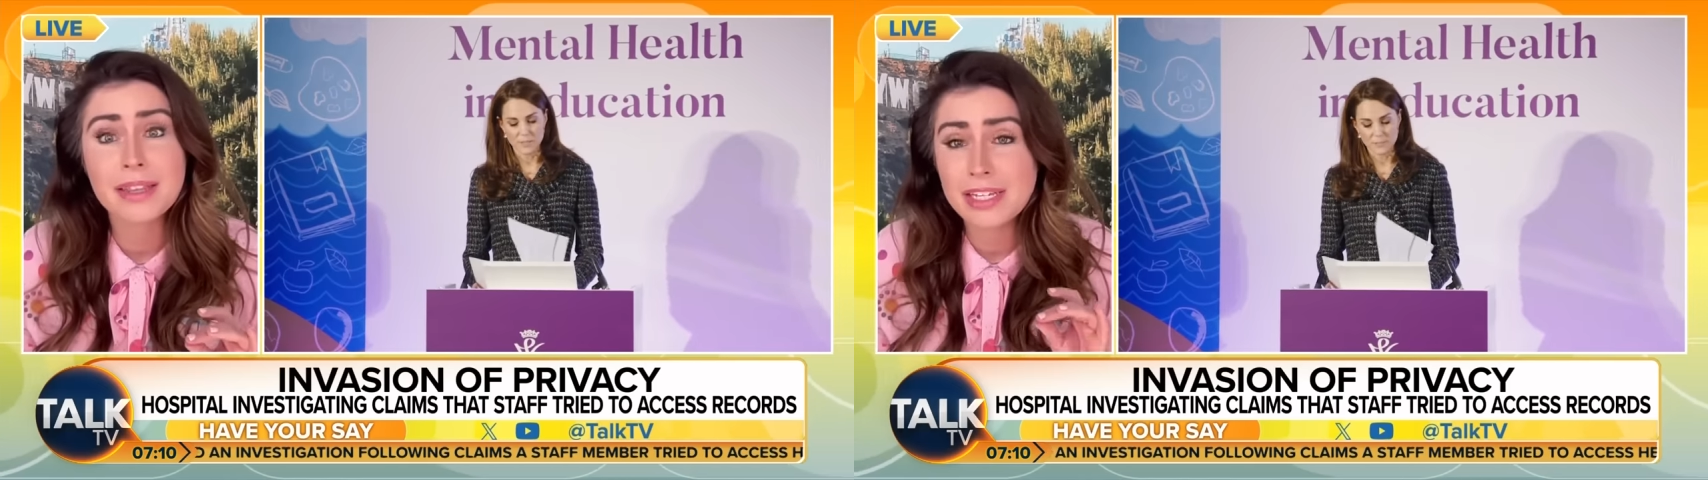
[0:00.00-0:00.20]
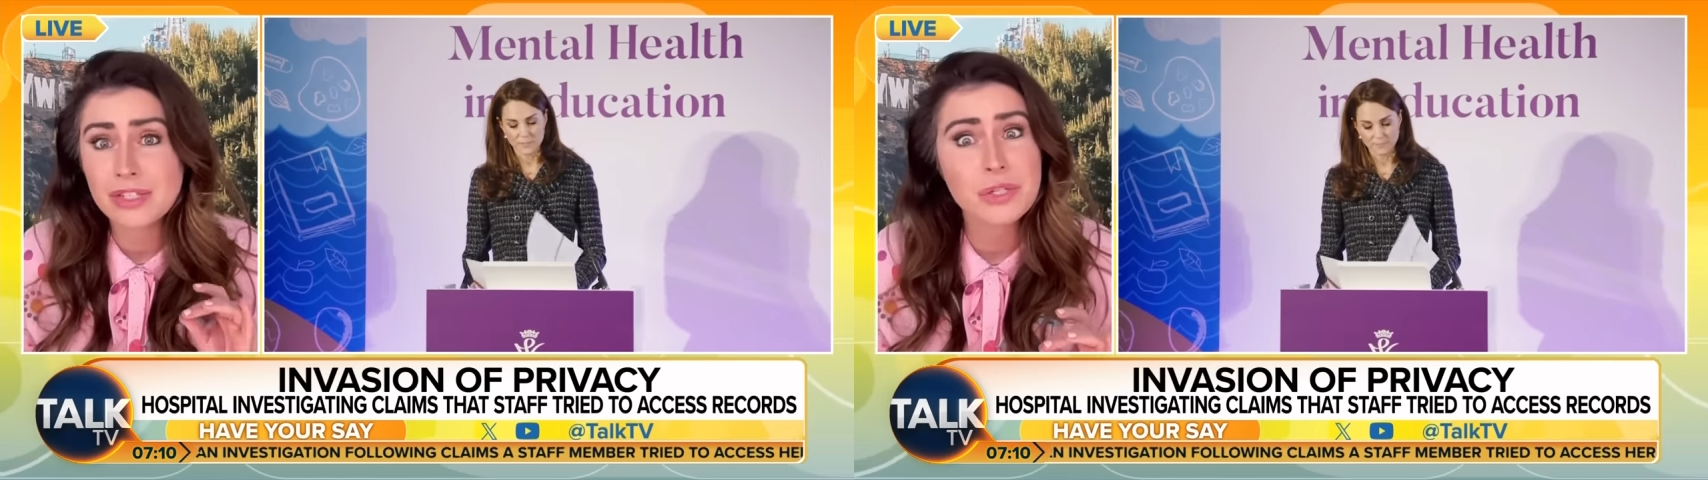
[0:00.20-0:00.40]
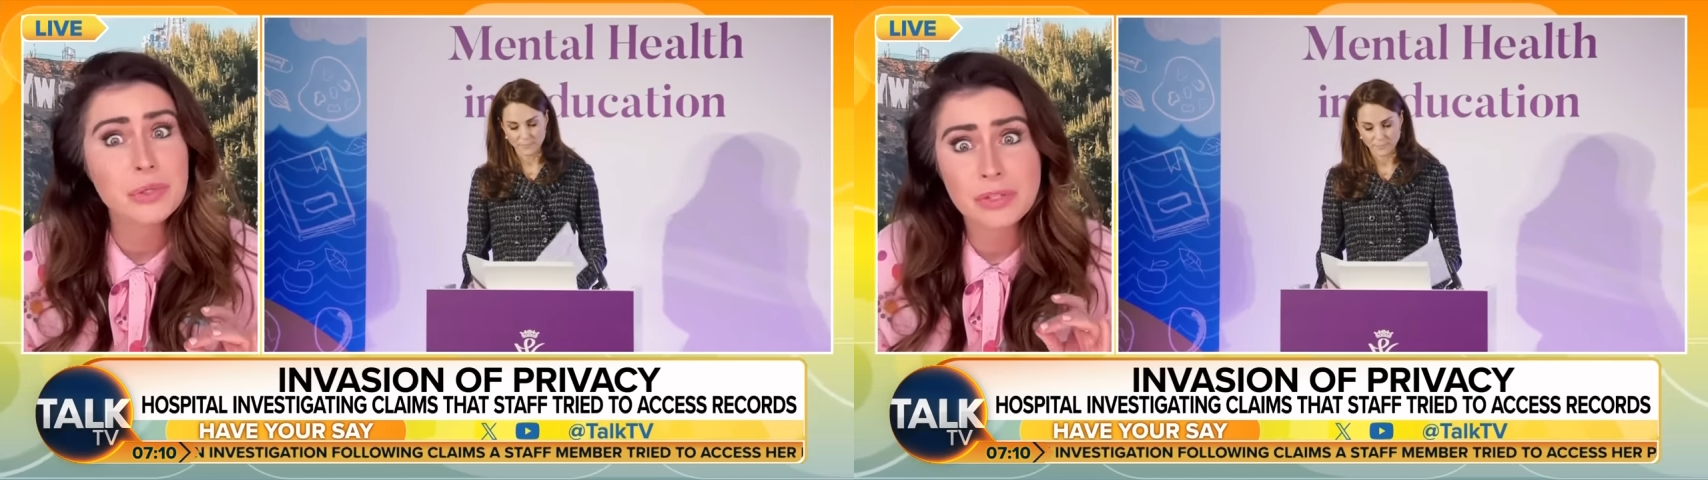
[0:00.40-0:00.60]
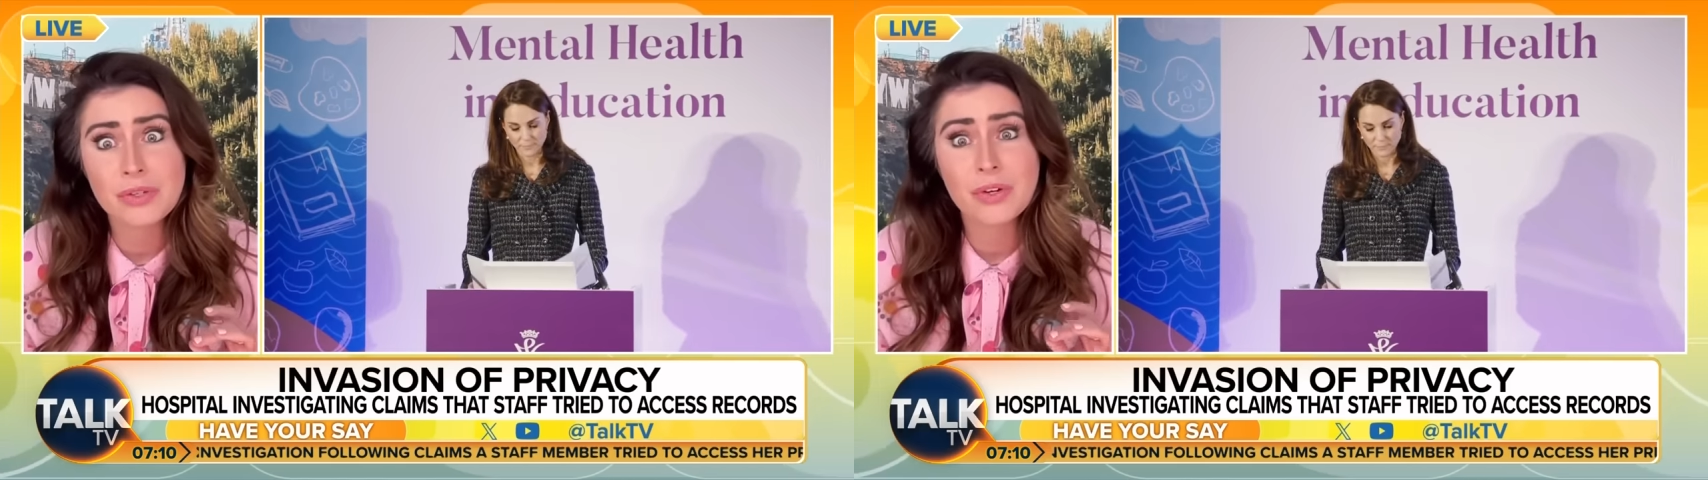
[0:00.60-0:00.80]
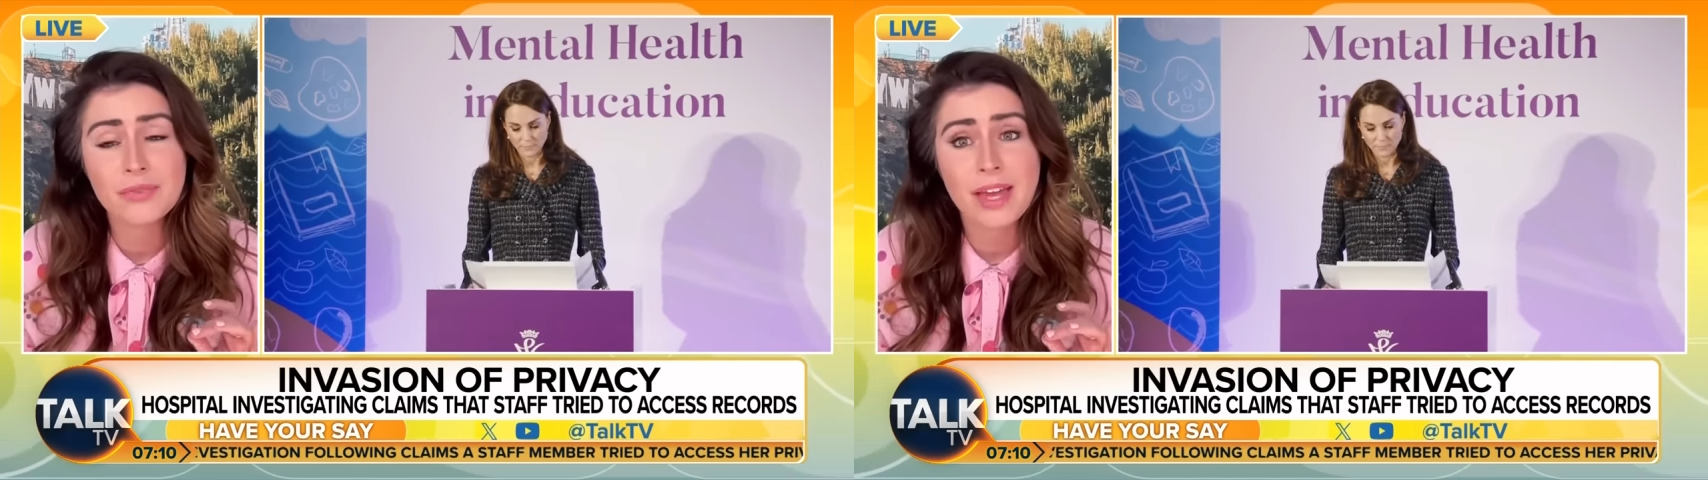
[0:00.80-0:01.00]
these two
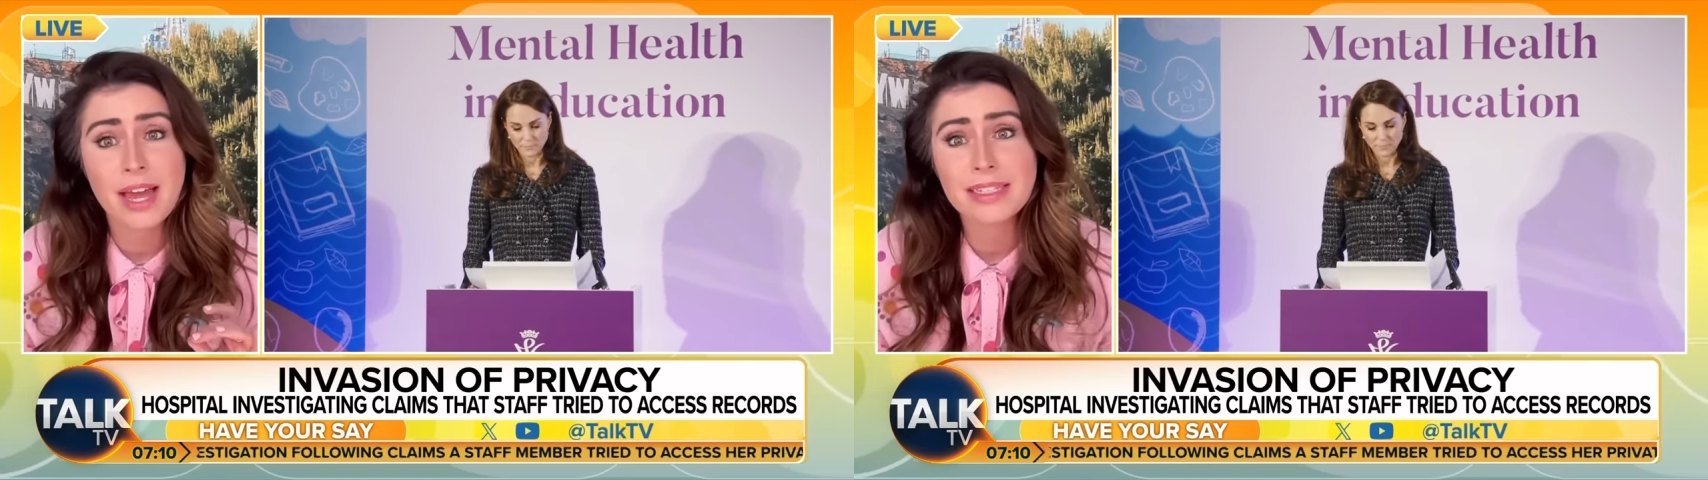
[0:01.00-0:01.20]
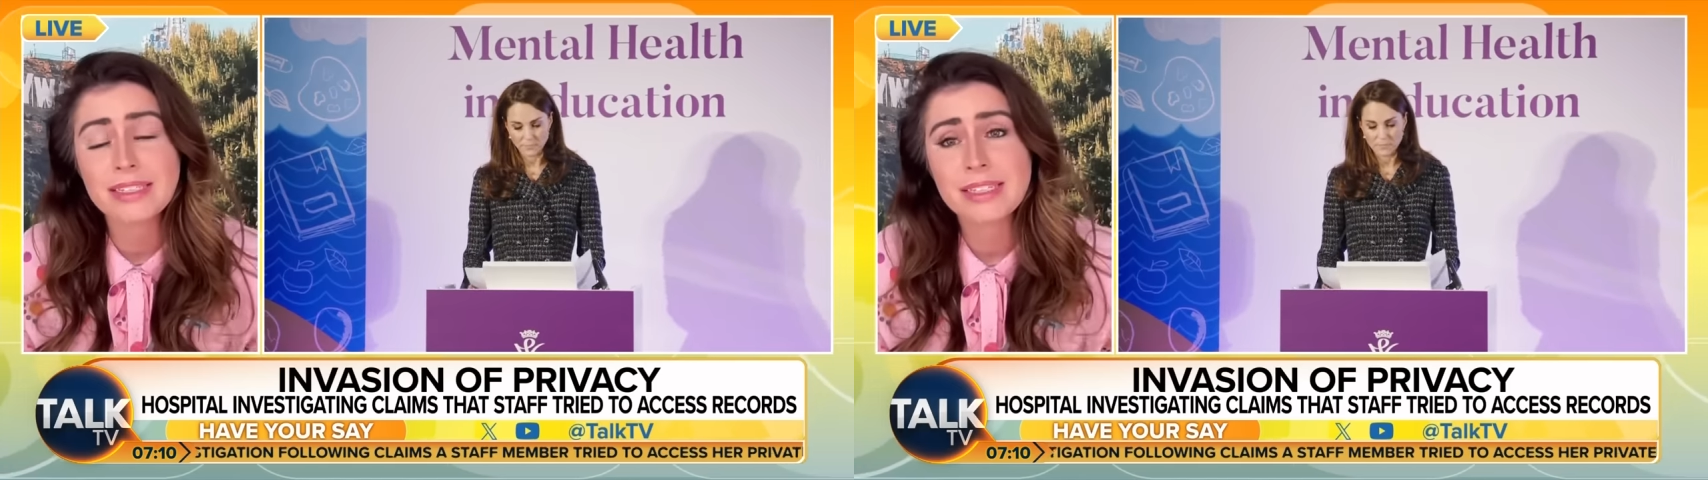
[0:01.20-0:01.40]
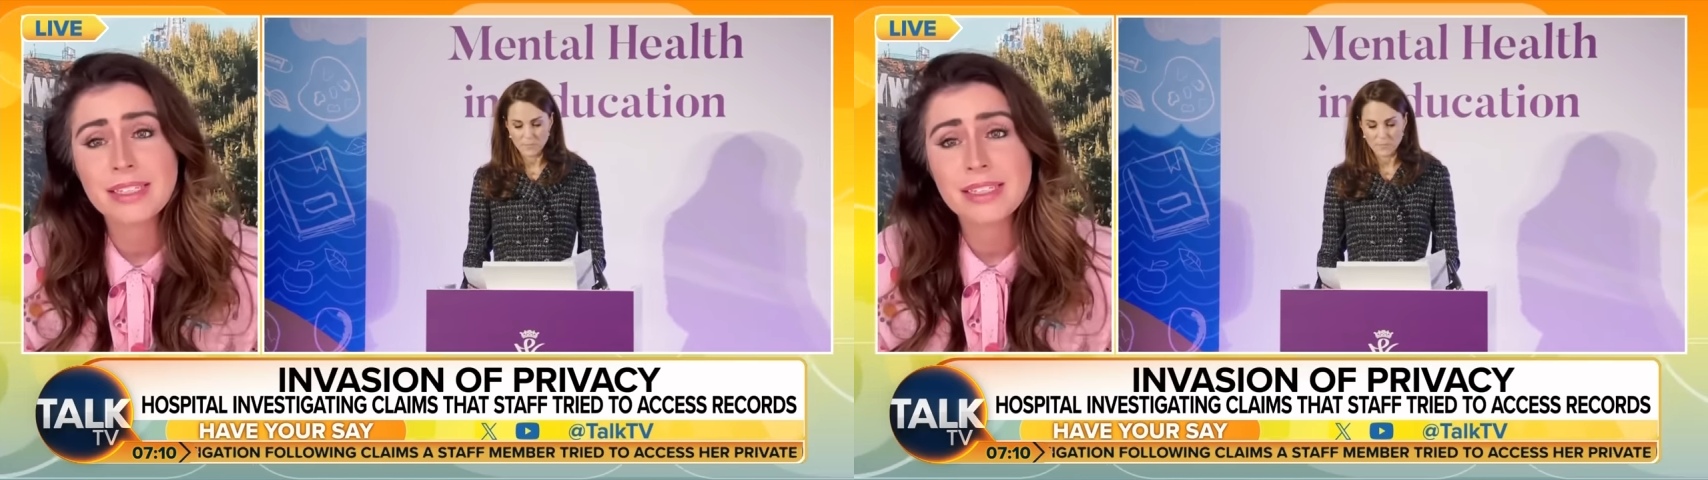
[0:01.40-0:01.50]
deserve that.